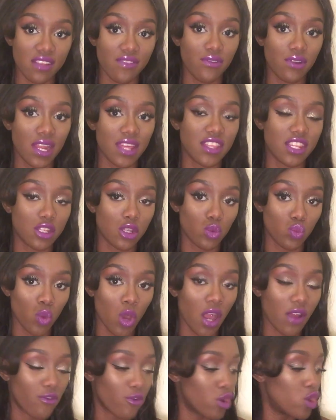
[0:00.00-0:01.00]
I feel like this could
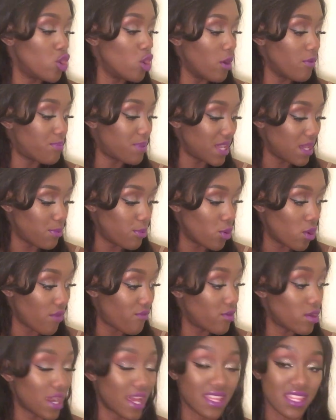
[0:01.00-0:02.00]
work for a lot of people. I
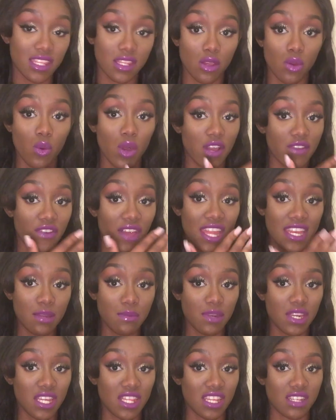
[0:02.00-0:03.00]
feel like this could work for
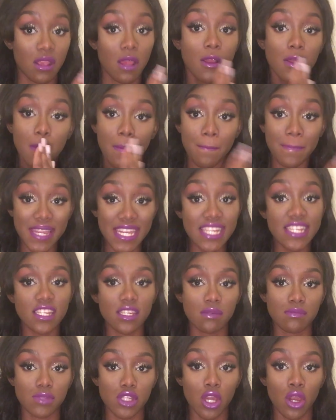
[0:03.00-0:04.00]
anybody that's
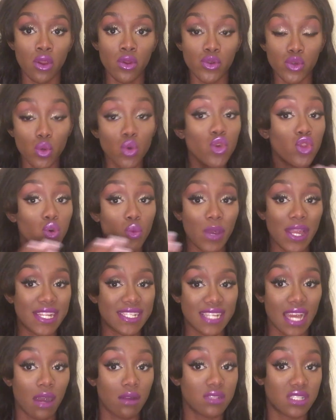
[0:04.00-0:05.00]
medium toned all the way
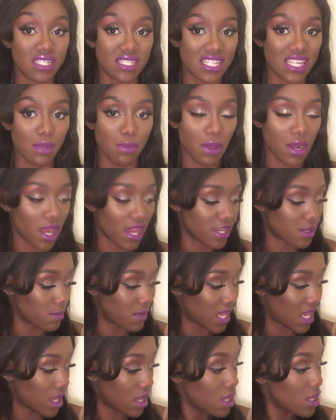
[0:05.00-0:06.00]
down to deeper like
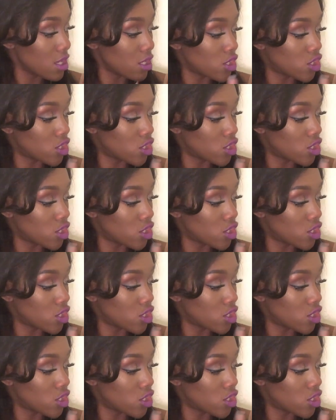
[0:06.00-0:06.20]
me.